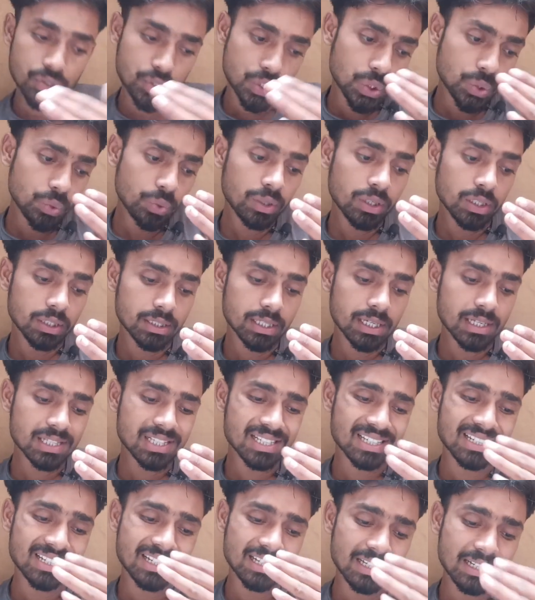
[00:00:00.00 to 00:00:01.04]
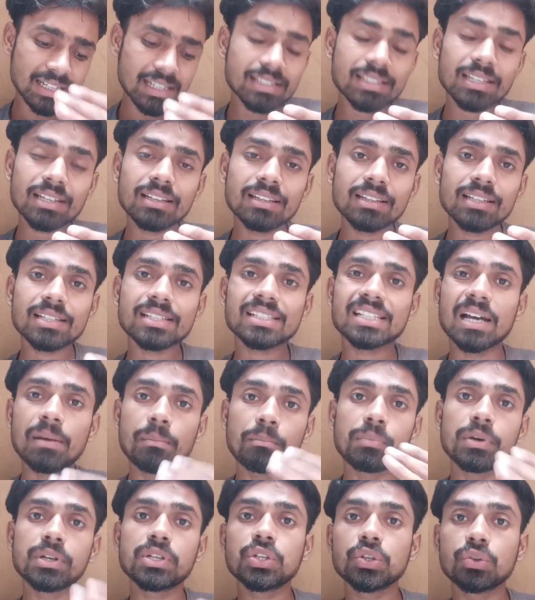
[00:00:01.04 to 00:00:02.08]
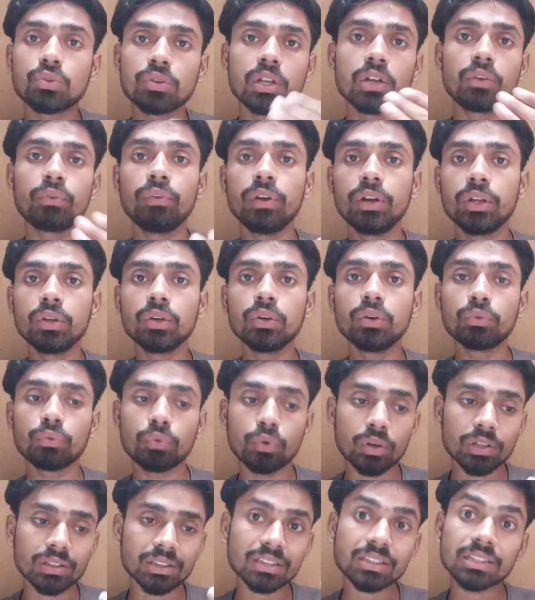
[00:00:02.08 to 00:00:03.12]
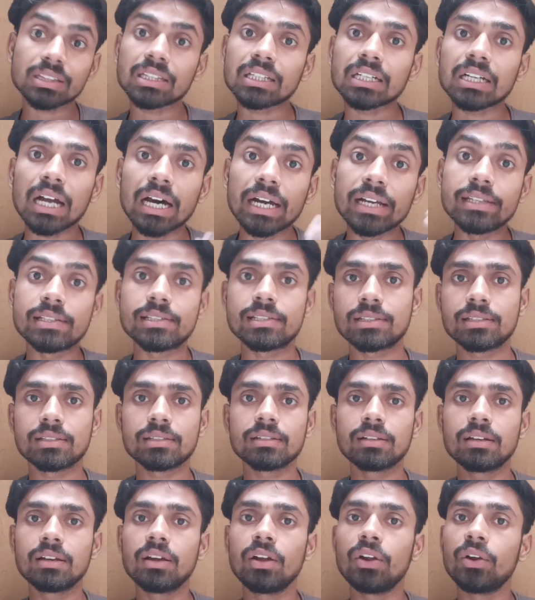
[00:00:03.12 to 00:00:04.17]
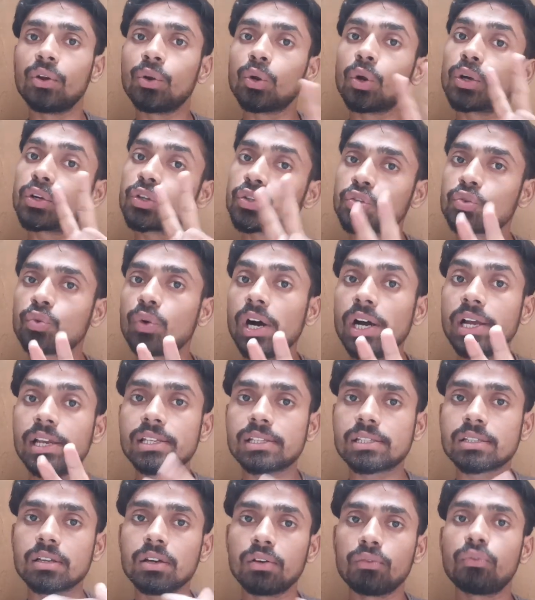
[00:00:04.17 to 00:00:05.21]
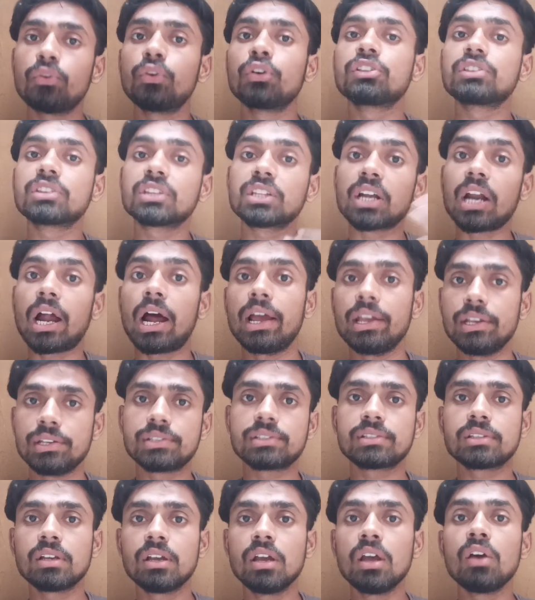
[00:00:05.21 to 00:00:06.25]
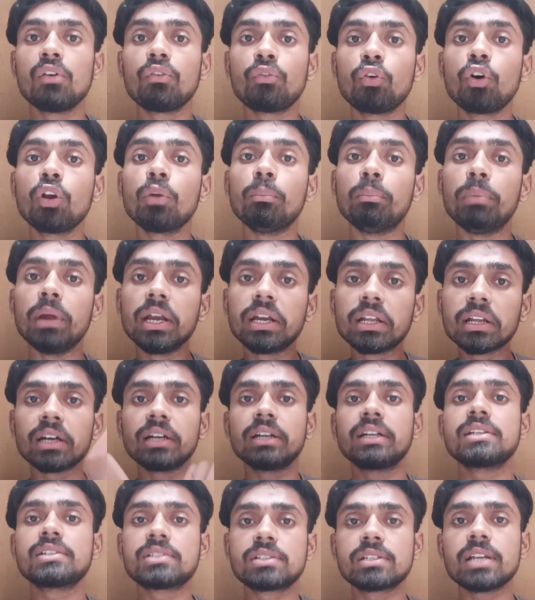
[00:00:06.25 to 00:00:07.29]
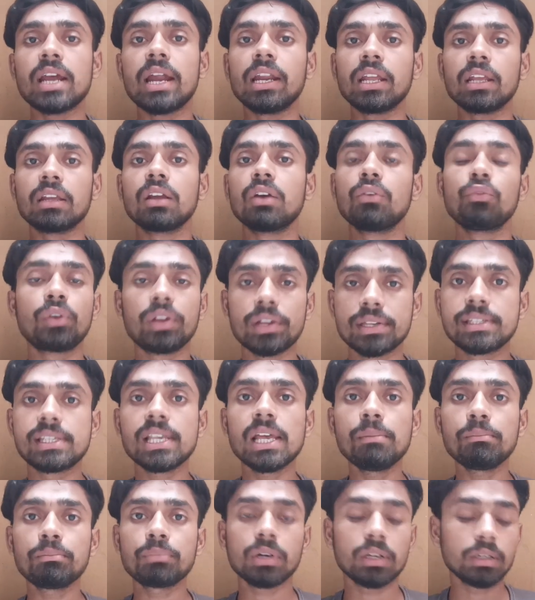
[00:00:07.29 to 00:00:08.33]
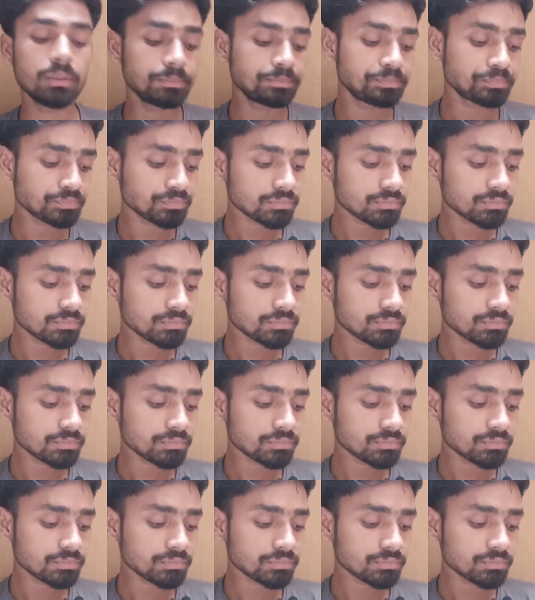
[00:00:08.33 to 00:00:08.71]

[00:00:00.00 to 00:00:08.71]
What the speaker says: do it, just listen the same particular video for thrice, not twice, for thrice, for better understanding. For example,